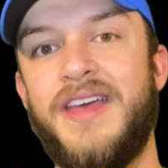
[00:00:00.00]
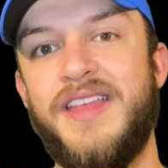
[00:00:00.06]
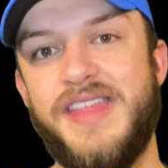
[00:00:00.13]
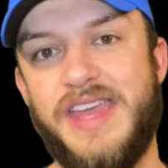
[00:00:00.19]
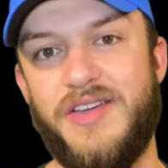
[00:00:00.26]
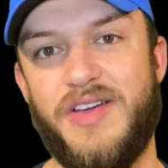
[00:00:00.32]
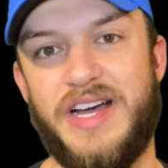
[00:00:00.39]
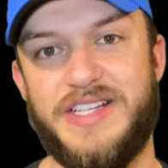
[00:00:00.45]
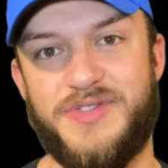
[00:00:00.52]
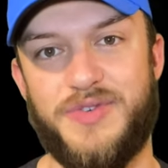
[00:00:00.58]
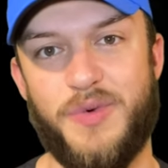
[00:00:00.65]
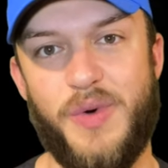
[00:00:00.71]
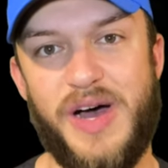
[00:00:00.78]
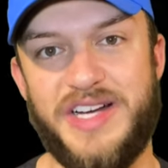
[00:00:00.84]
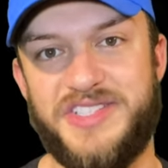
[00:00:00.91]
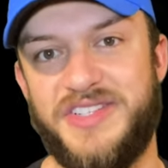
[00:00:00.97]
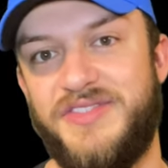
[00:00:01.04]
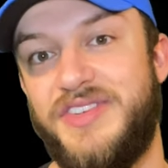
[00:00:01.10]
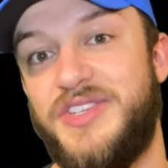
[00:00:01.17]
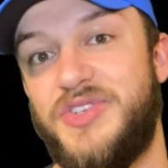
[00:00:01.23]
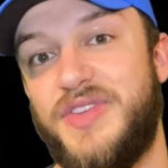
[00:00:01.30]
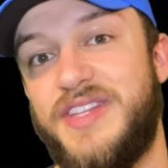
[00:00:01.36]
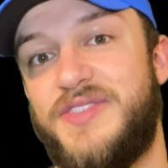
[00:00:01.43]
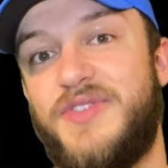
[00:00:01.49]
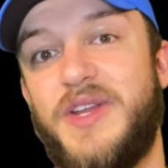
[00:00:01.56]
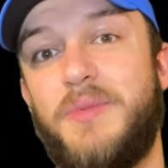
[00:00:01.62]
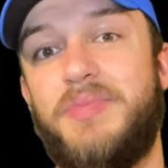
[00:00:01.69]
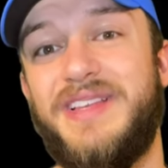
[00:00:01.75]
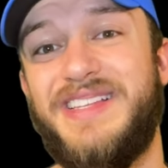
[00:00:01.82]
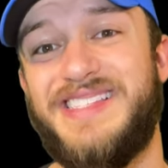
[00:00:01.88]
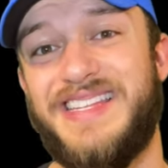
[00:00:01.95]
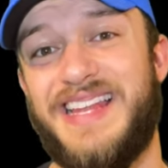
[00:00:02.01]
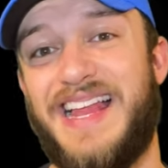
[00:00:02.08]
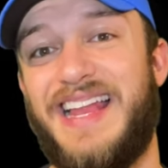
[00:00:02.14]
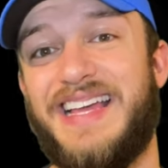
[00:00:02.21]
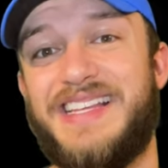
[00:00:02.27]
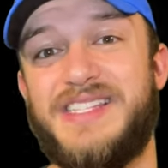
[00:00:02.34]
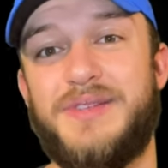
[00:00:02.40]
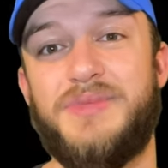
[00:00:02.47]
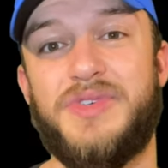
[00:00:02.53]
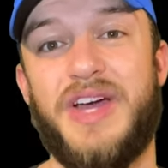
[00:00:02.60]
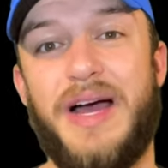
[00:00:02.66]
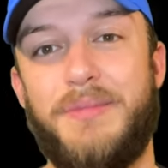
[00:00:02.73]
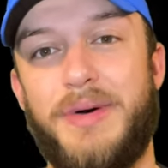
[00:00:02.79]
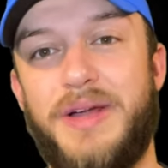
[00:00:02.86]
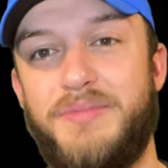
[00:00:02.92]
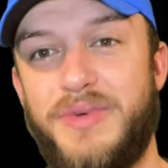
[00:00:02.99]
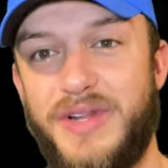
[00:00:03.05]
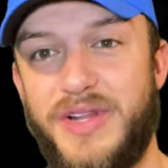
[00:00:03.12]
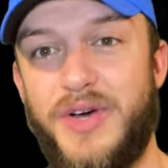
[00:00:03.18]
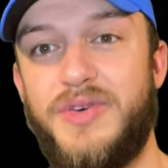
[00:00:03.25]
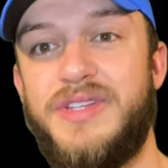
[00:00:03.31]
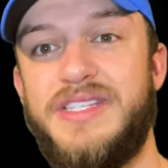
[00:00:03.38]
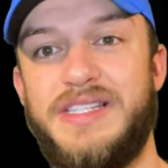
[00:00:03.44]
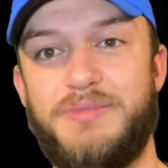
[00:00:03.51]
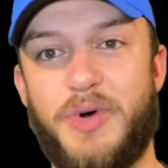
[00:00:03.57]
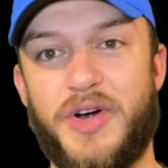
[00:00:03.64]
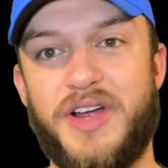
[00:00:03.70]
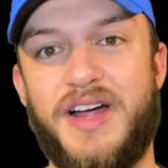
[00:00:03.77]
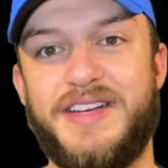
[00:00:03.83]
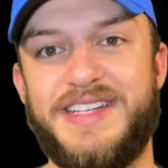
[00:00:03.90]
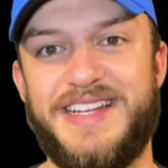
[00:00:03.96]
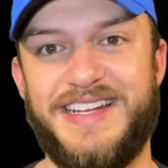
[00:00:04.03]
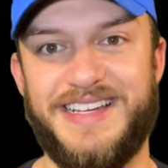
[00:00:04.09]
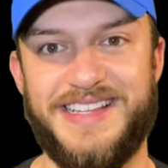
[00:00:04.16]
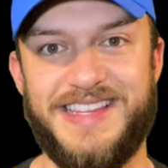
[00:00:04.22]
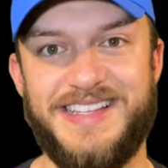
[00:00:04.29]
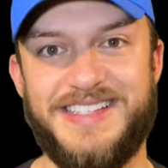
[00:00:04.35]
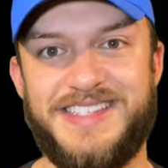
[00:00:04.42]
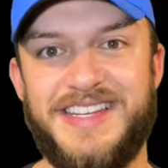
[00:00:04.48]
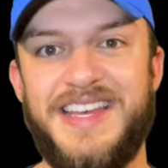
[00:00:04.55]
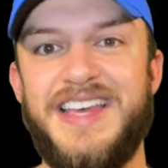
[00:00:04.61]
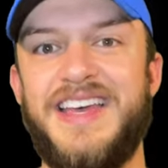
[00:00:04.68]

Thank you guys for watching. If you enjoyed this video, please hit that like and subscribe button below to see more content like this.